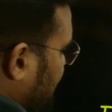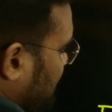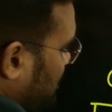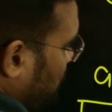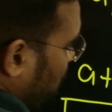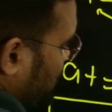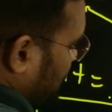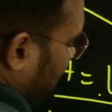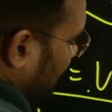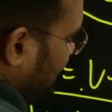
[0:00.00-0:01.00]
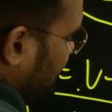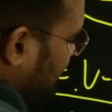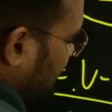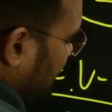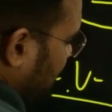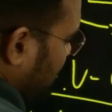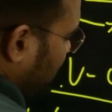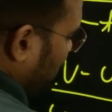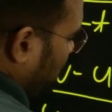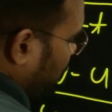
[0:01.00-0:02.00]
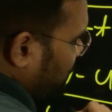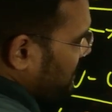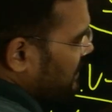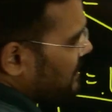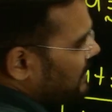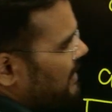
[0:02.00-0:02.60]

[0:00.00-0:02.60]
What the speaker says: equation. Hence, it is proved. Now